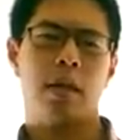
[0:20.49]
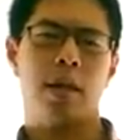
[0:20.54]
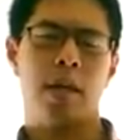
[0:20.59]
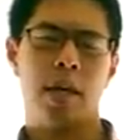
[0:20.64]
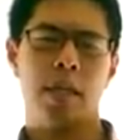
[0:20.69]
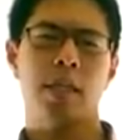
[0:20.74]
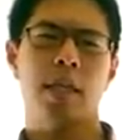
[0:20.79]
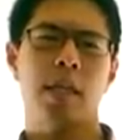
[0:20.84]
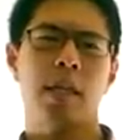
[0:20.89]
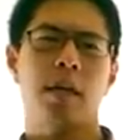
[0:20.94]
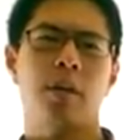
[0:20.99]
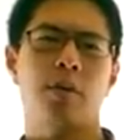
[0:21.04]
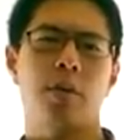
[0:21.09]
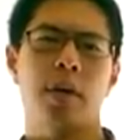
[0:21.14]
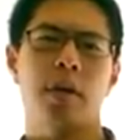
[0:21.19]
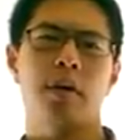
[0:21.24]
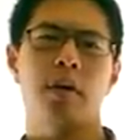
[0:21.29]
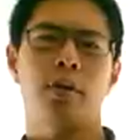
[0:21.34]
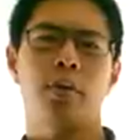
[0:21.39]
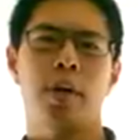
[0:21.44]
The SAT
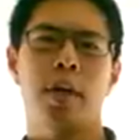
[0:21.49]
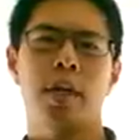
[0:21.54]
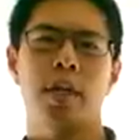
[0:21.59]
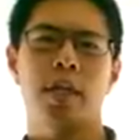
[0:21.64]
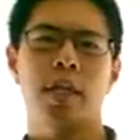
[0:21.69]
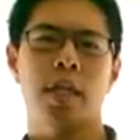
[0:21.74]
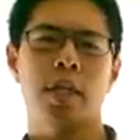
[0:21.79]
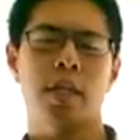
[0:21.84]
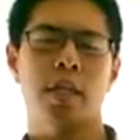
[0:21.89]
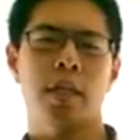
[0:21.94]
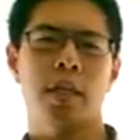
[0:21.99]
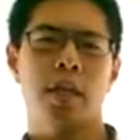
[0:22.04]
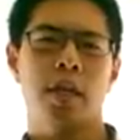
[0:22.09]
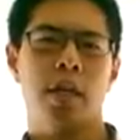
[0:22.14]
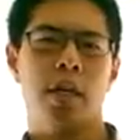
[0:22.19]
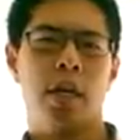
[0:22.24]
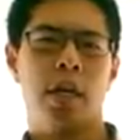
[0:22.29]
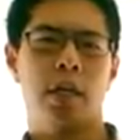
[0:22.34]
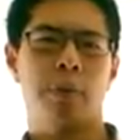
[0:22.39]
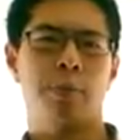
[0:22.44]
Critical Reading section
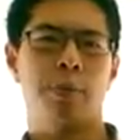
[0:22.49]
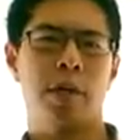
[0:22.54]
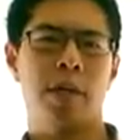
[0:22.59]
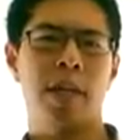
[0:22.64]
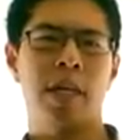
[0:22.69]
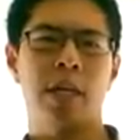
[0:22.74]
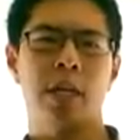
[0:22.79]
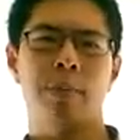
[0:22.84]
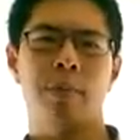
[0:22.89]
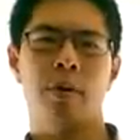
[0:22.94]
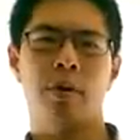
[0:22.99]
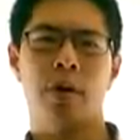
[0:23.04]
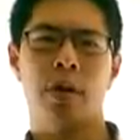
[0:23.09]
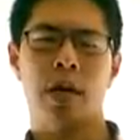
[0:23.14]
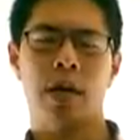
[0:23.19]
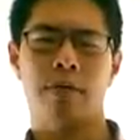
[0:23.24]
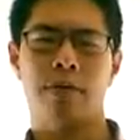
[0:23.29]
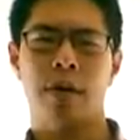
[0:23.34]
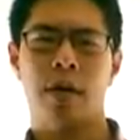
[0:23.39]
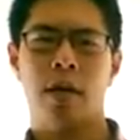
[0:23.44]
is predictable
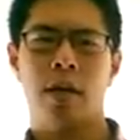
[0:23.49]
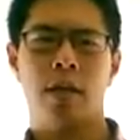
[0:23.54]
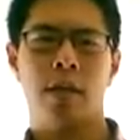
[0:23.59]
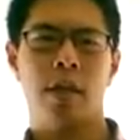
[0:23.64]
enough